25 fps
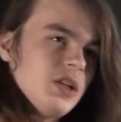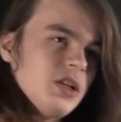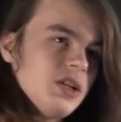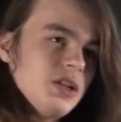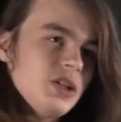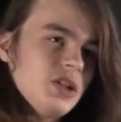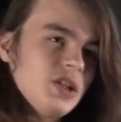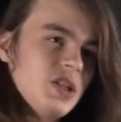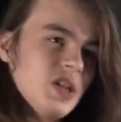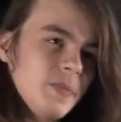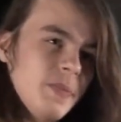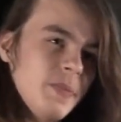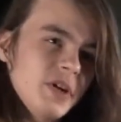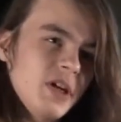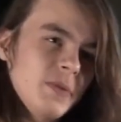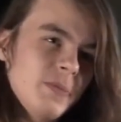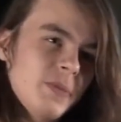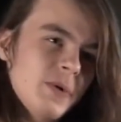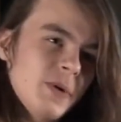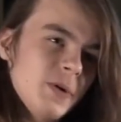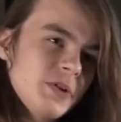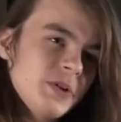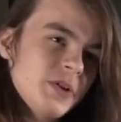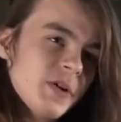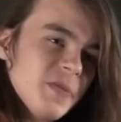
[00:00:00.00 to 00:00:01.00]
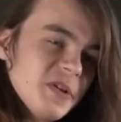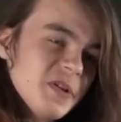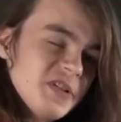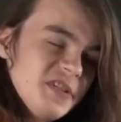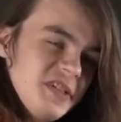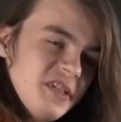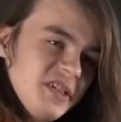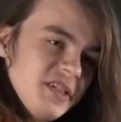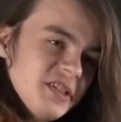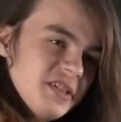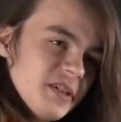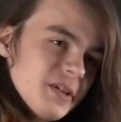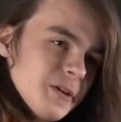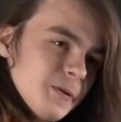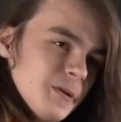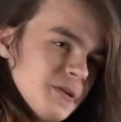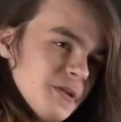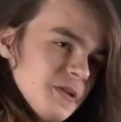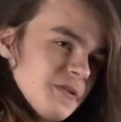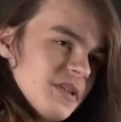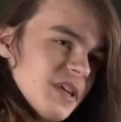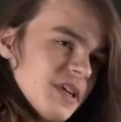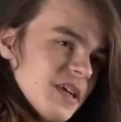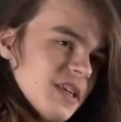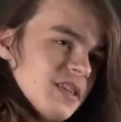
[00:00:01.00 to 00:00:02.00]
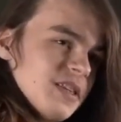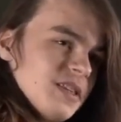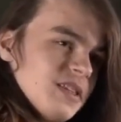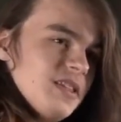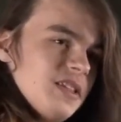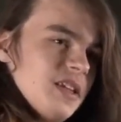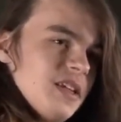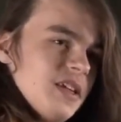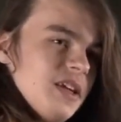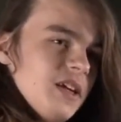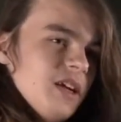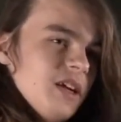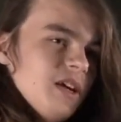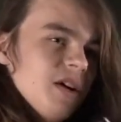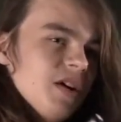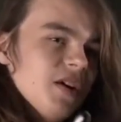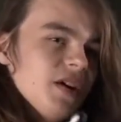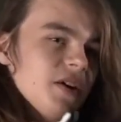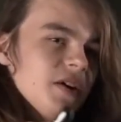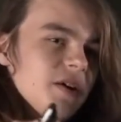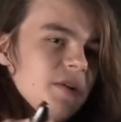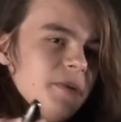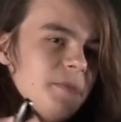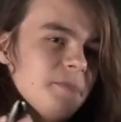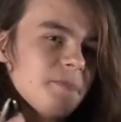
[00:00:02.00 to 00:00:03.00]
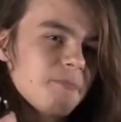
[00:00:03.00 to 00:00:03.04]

Topic about carboxylic derivatives and their